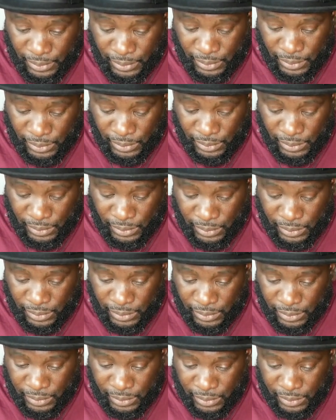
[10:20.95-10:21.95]

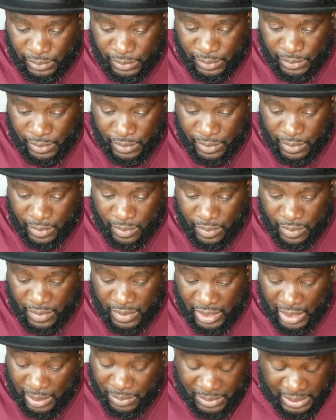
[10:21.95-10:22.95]
That's it.
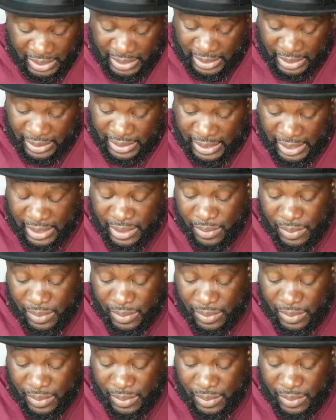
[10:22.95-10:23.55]
I'm telling you.